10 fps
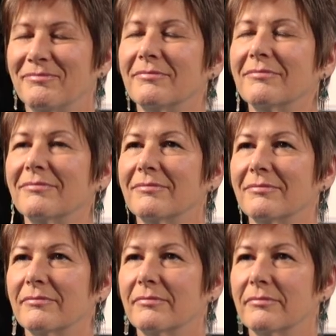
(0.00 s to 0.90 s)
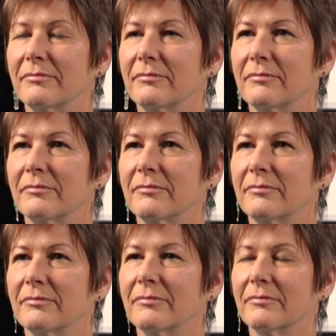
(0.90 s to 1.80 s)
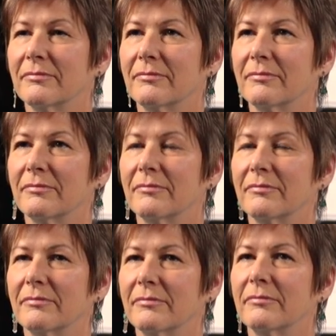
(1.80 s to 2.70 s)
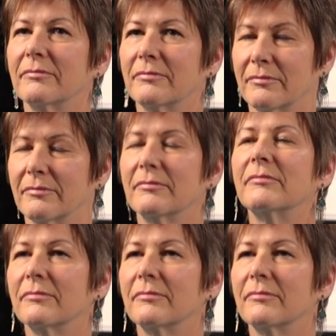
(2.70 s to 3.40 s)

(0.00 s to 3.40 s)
No words are spoken by the person on screen.